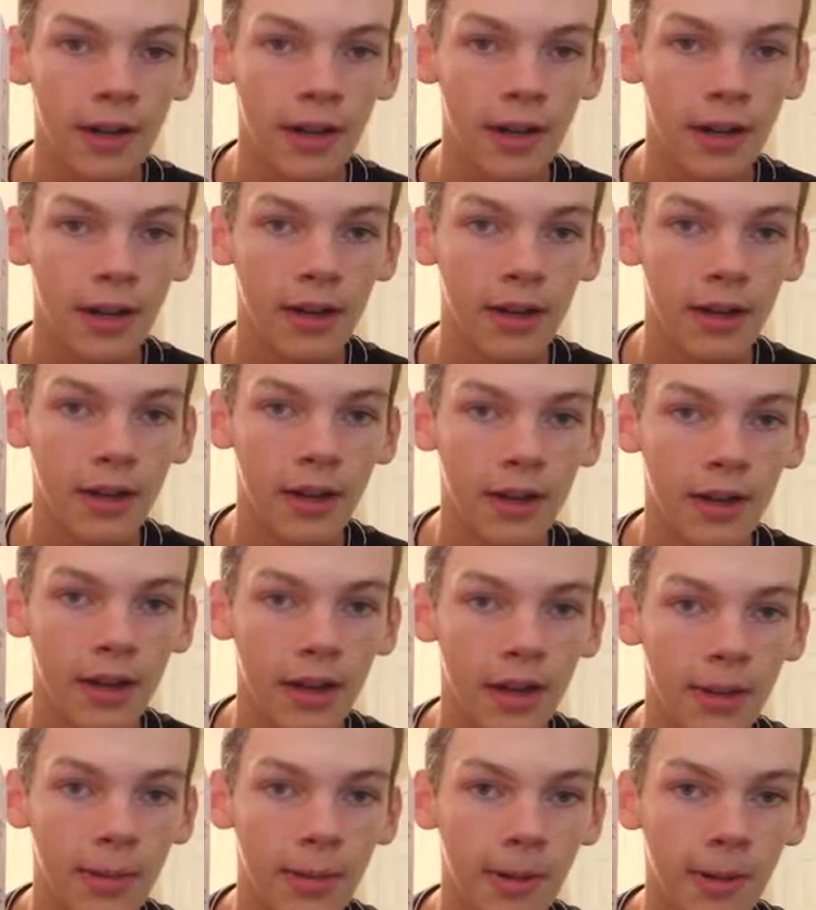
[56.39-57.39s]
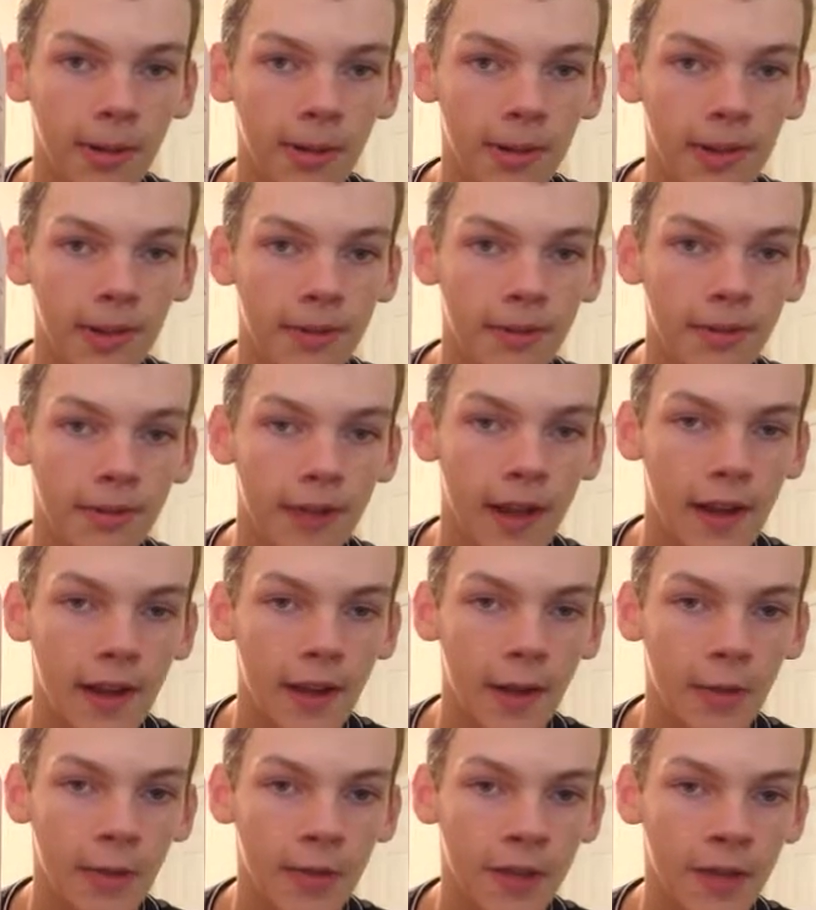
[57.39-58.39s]
And I apologize for that.
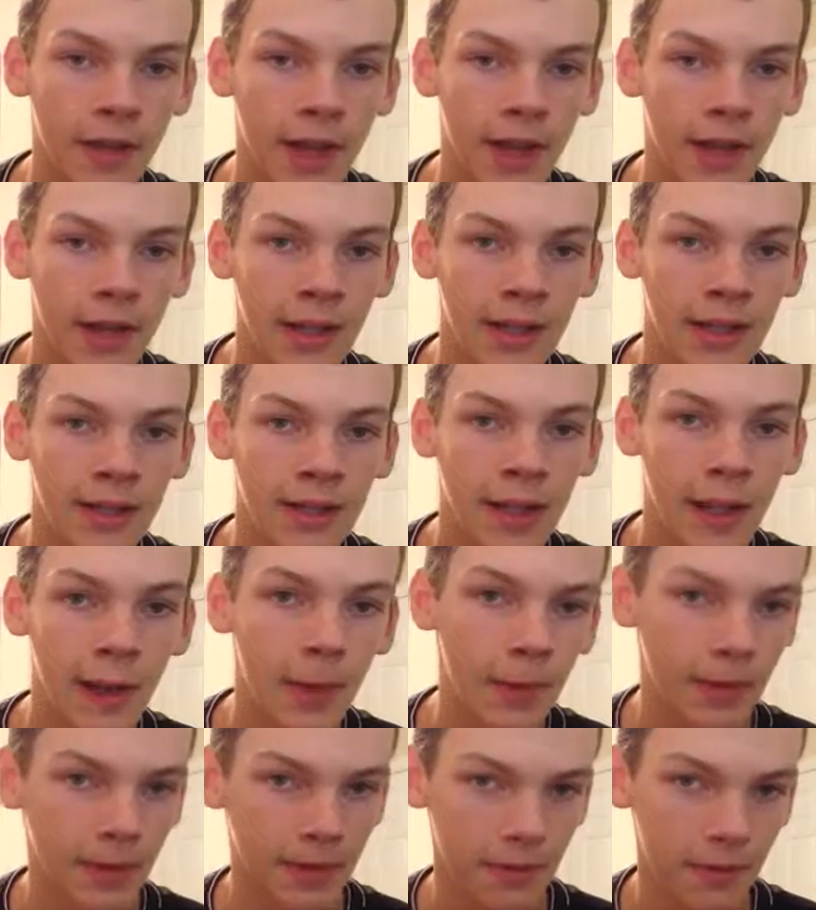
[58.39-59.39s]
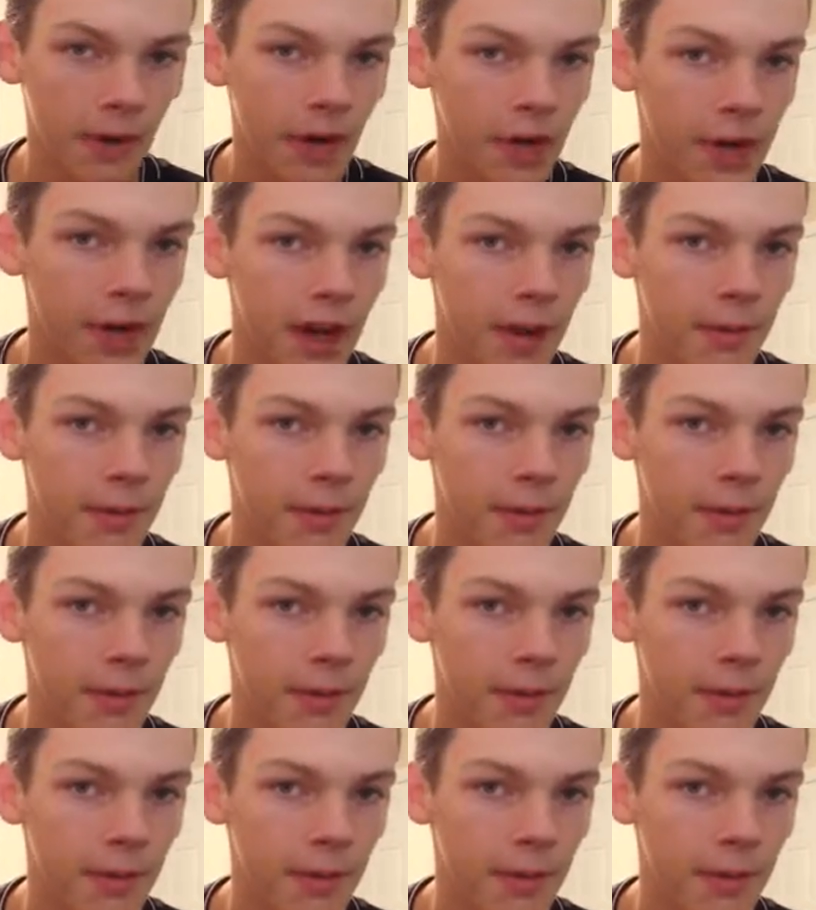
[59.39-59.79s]
I was not in town on Friday.